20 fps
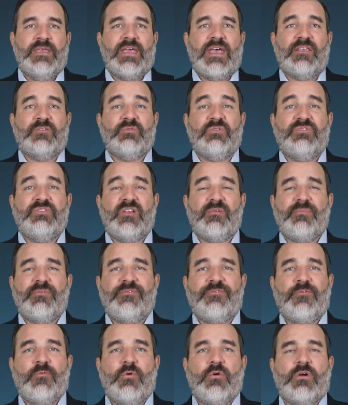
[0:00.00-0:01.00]
As we said
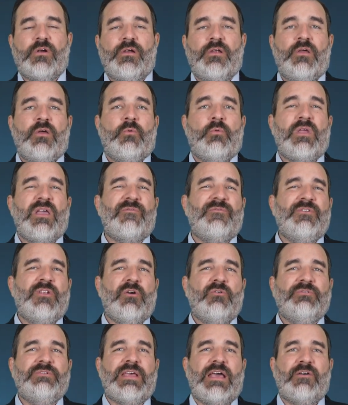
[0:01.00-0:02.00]
before, we have
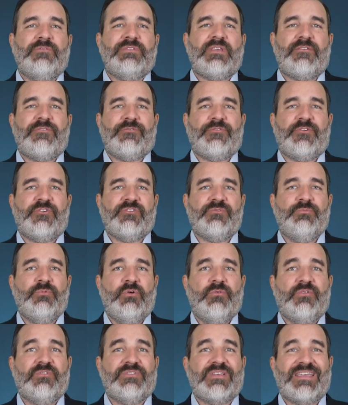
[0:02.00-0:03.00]
no doubt that first
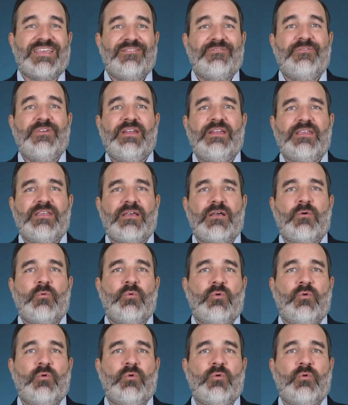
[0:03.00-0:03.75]
movers like NVIDIA